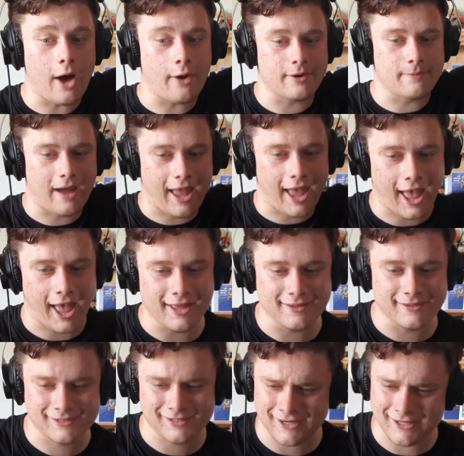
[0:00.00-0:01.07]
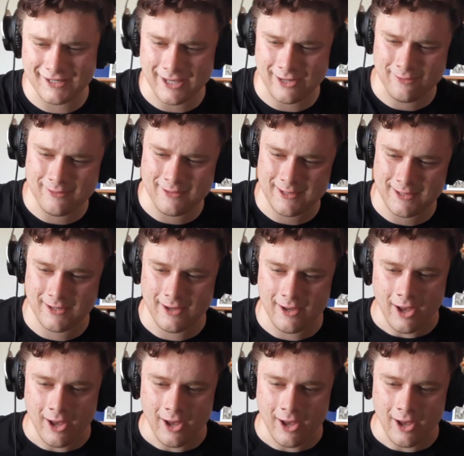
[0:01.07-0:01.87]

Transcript: in my hands, and I cannot think